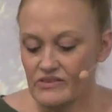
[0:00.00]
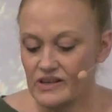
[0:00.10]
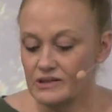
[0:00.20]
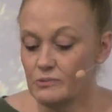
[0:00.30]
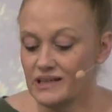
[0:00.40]

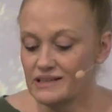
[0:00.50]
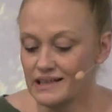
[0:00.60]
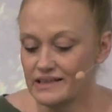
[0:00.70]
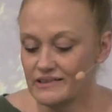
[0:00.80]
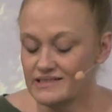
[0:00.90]
Then a week
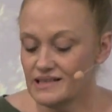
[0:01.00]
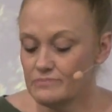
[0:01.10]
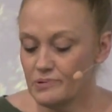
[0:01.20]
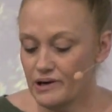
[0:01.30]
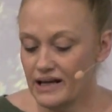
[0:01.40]
later, as I
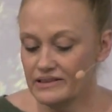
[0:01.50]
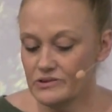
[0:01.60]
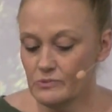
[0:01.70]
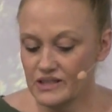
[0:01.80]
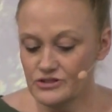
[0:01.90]
prayed at
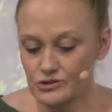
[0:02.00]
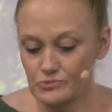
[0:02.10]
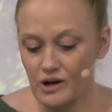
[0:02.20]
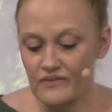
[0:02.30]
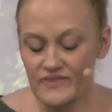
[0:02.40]
the
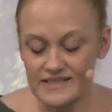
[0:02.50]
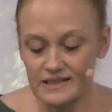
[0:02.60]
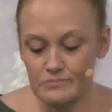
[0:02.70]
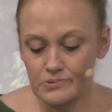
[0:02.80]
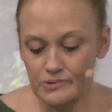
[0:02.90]
Western Wall of the
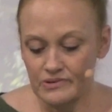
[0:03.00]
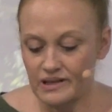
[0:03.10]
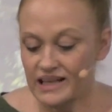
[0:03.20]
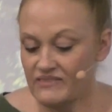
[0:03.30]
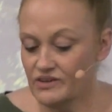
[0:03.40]
temple,
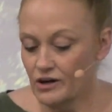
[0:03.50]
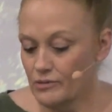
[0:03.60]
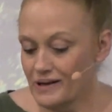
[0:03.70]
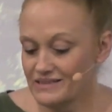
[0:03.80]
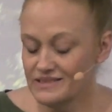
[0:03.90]
I gave it
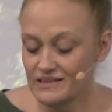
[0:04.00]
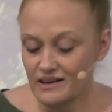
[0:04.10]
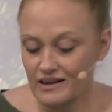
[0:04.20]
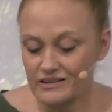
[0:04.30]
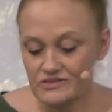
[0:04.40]
all back to
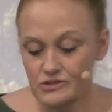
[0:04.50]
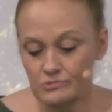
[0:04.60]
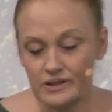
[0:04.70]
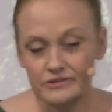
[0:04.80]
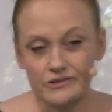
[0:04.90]
God and
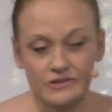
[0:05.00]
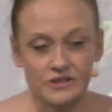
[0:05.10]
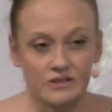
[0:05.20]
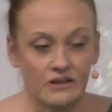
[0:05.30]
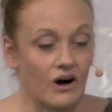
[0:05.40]

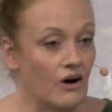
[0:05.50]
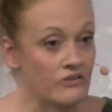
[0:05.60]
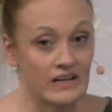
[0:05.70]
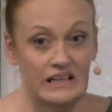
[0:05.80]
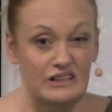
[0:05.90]
surrendered all
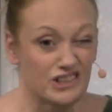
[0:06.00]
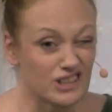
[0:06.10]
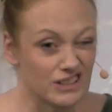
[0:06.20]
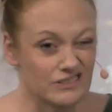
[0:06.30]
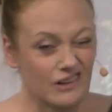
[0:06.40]
that I
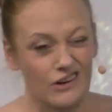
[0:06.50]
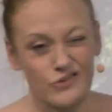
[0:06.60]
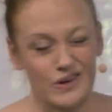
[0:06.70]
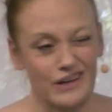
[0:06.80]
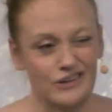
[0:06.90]
could, all
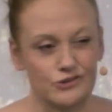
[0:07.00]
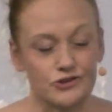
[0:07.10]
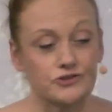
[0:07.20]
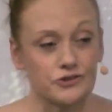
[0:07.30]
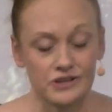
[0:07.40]
that I
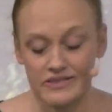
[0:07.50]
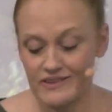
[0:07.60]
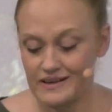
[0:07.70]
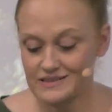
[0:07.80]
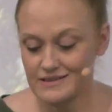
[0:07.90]
understood at
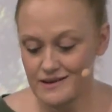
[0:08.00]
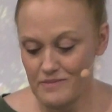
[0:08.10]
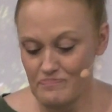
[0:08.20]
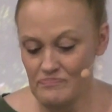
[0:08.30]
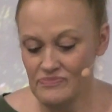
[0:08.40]
that
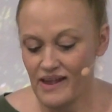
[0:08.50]
time.